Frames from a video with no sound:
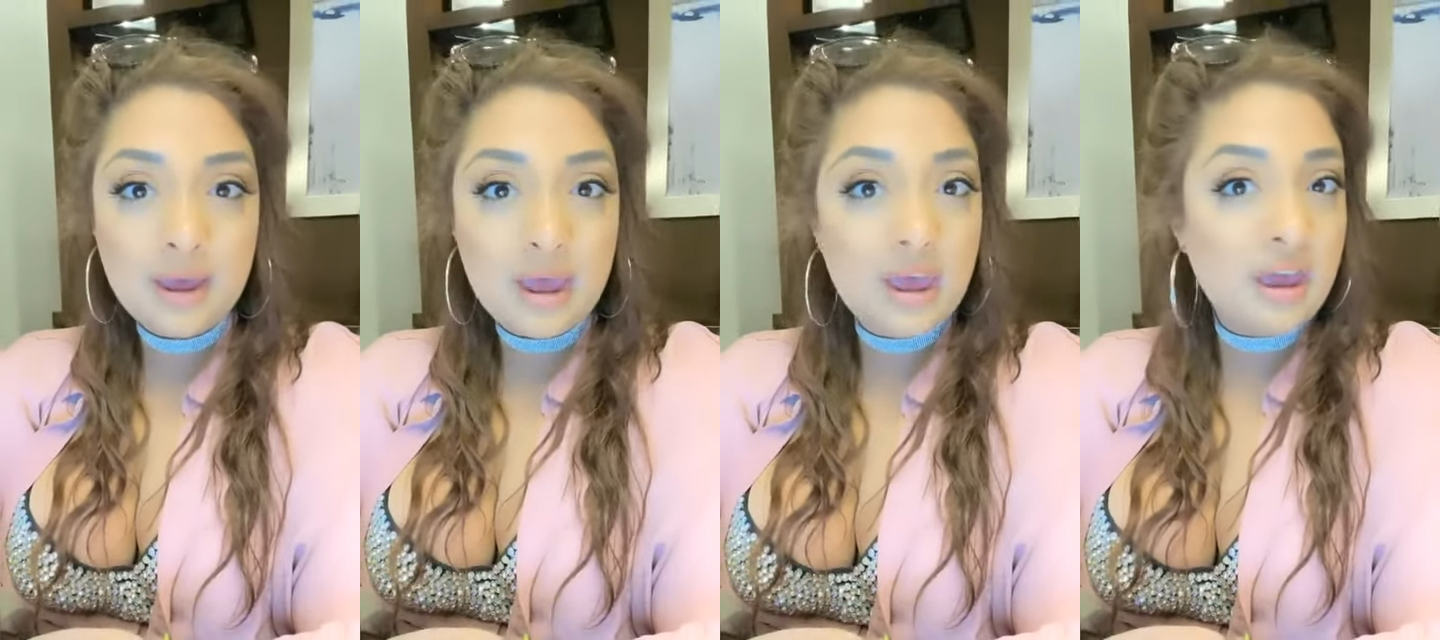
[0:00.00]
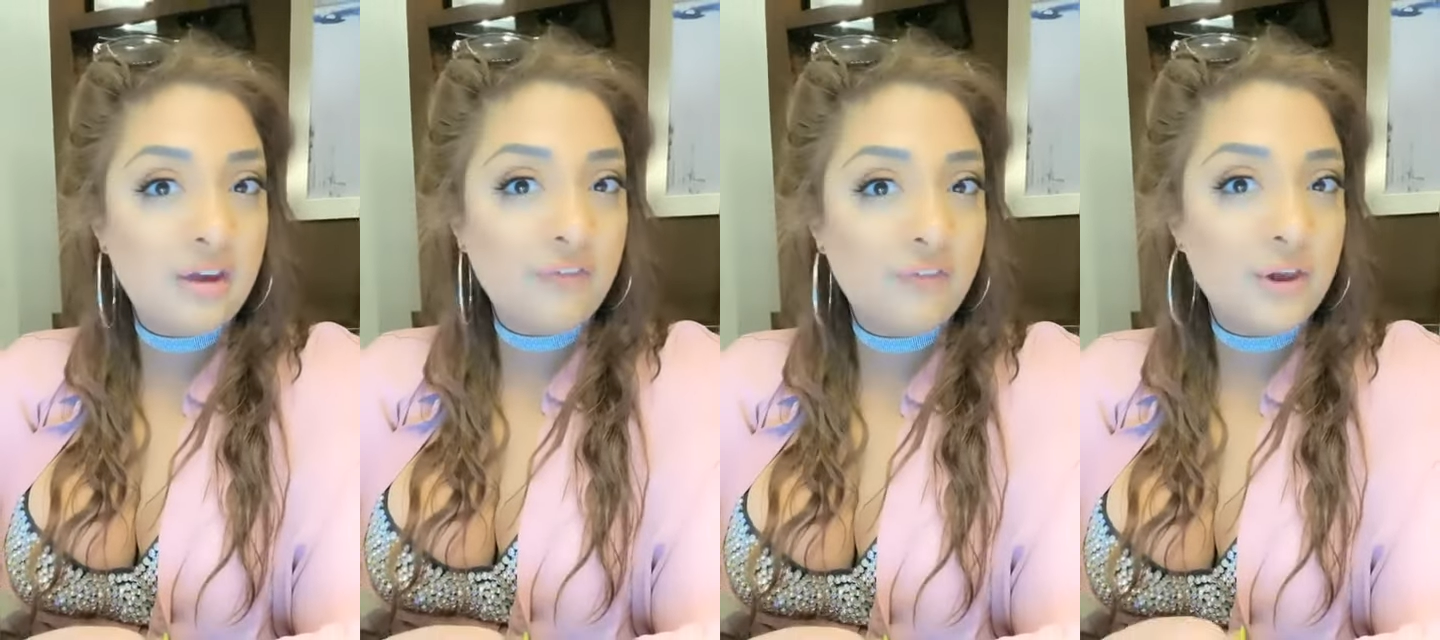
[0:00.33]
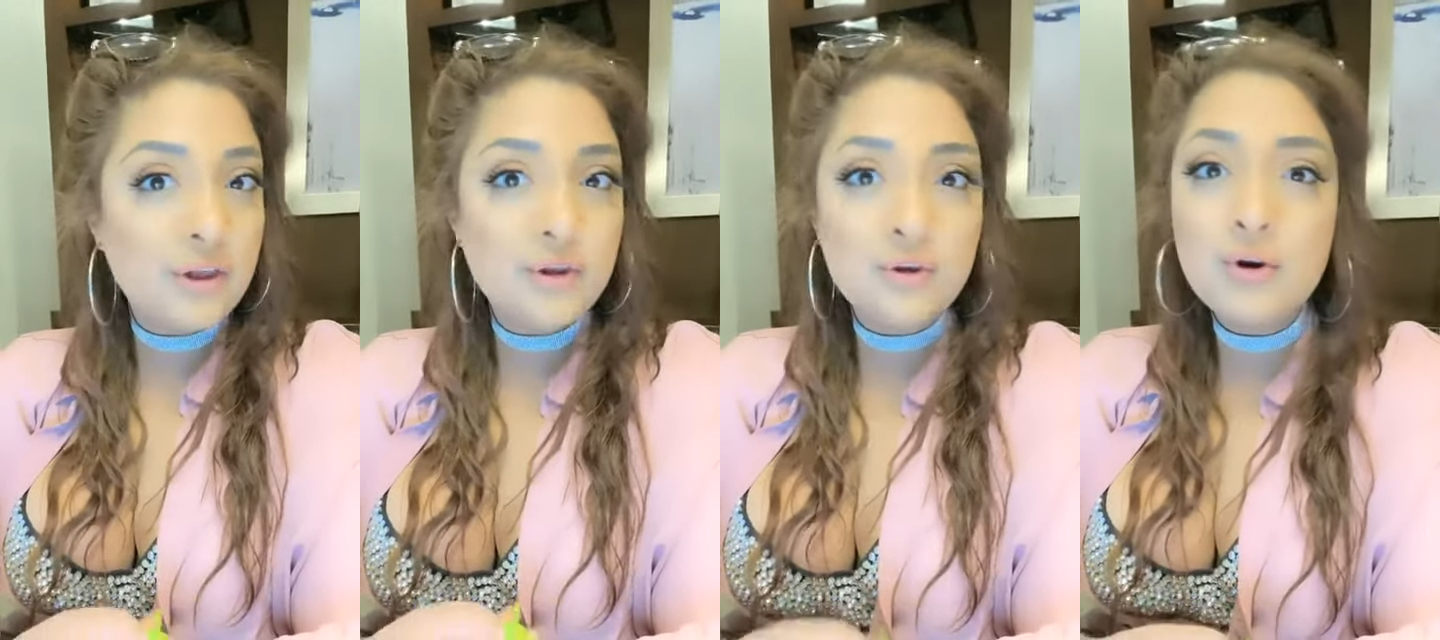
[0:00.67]
If
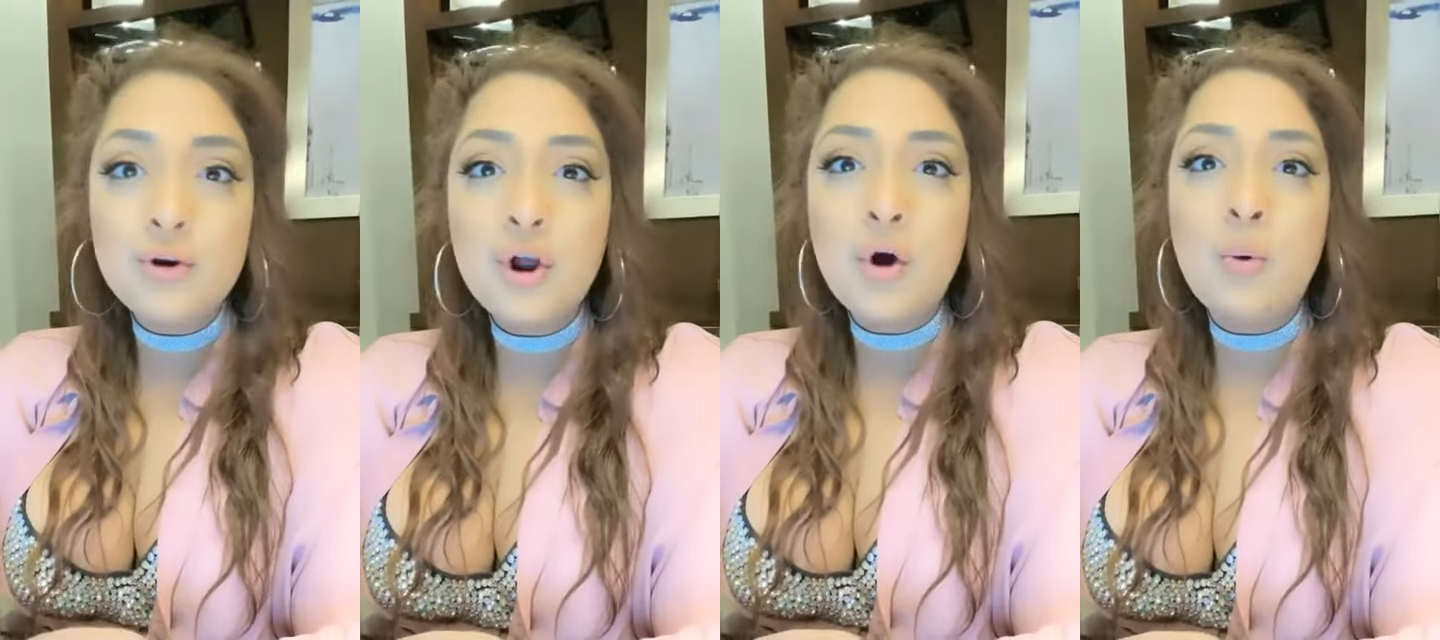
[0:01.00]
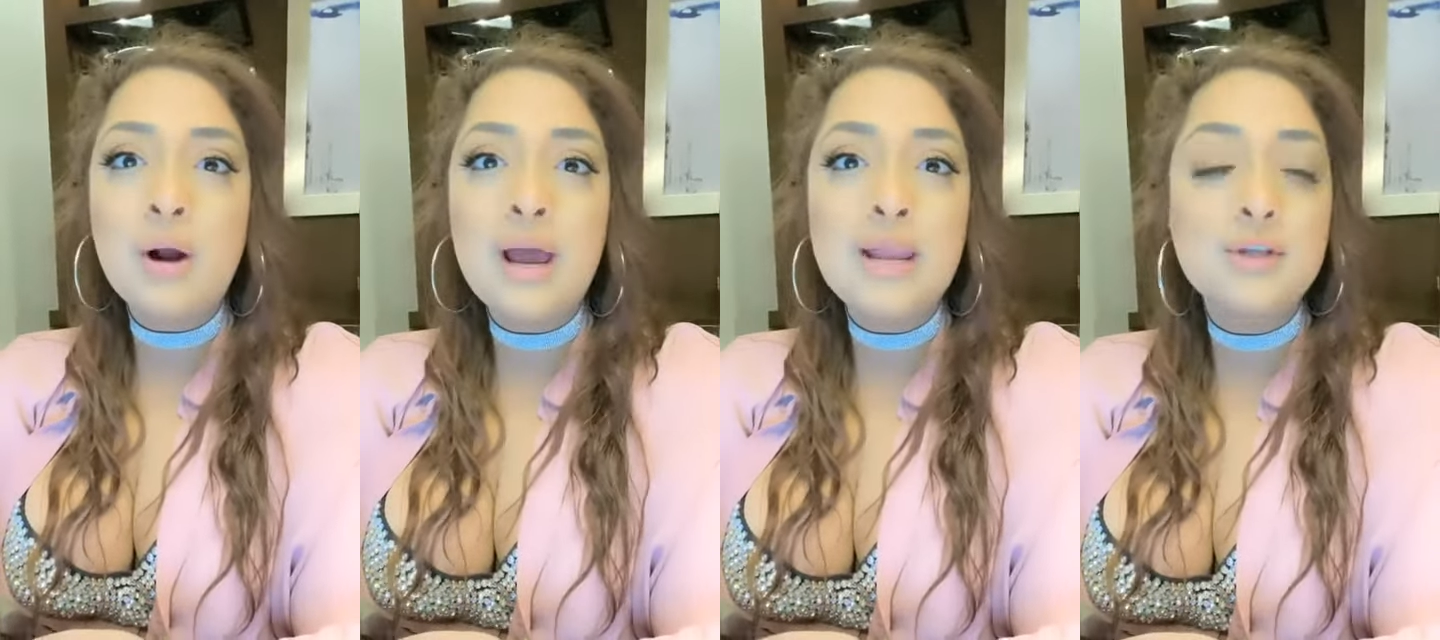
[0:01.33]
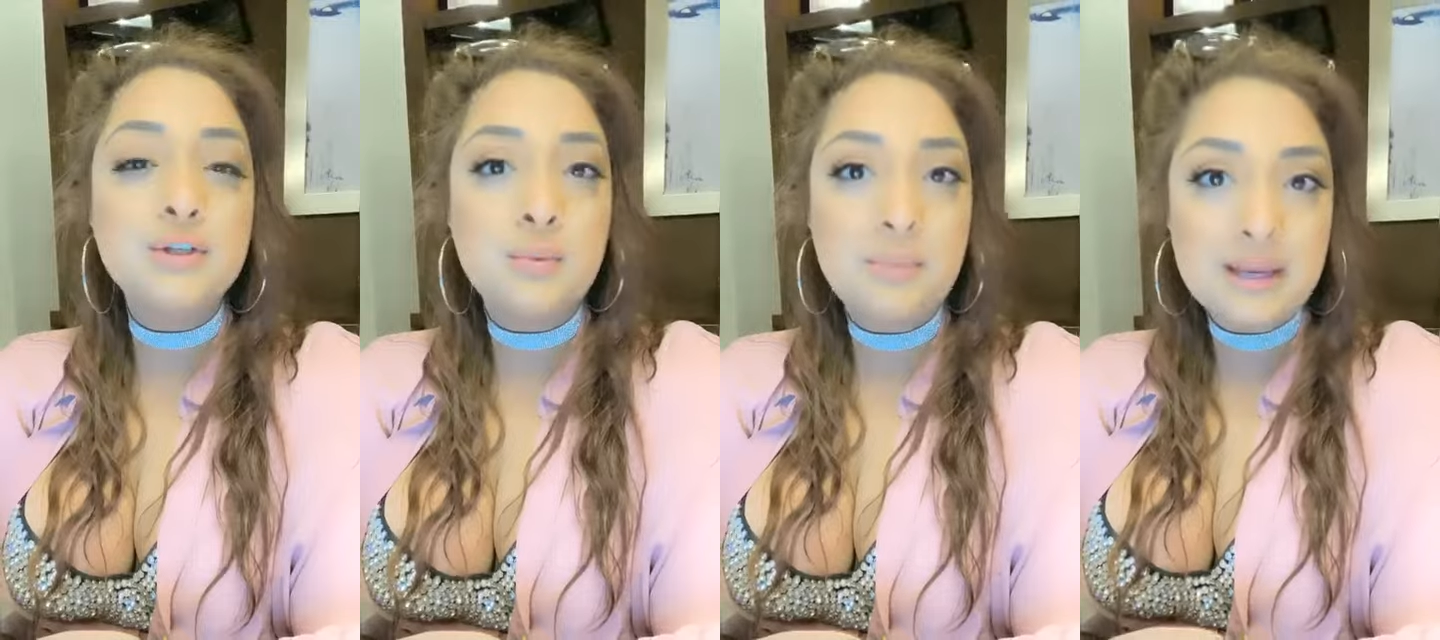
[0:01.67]
you don't know what kind of
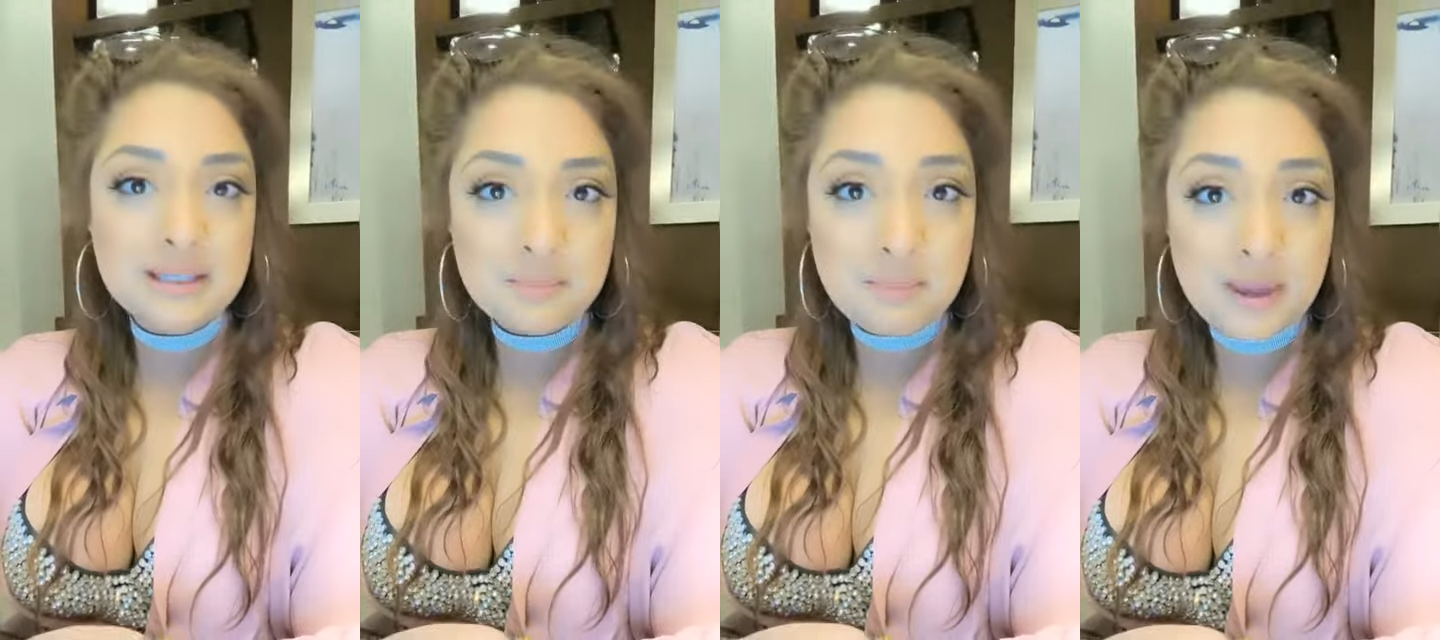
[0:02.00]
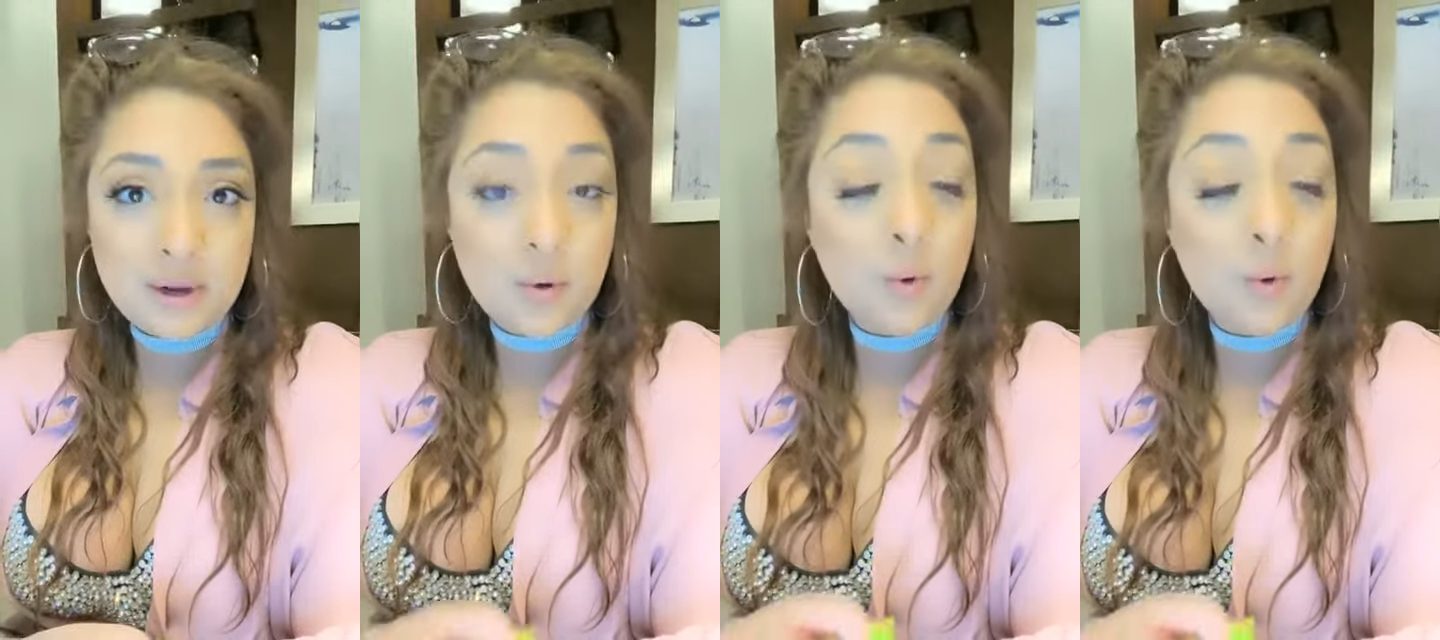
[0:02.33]
domain to pick